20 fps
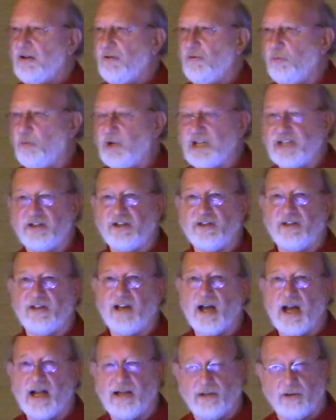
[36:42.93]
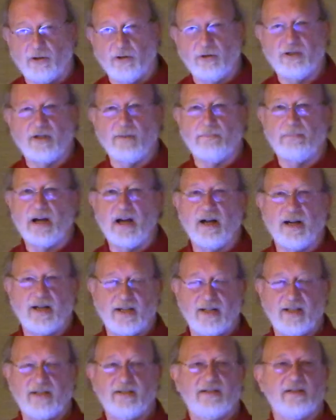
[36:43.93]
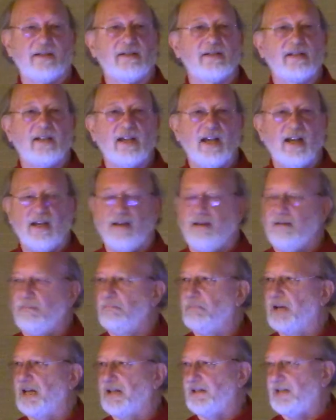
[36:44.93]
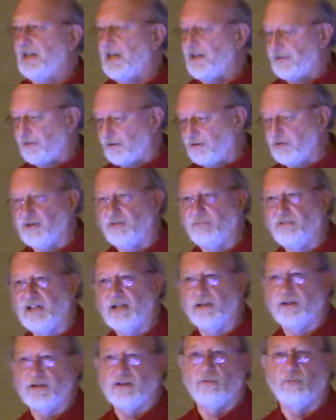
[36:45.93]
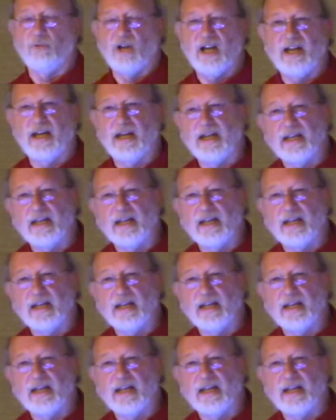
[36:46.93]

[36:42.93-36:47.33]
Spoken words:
We could not look upon it, but neither could we look away,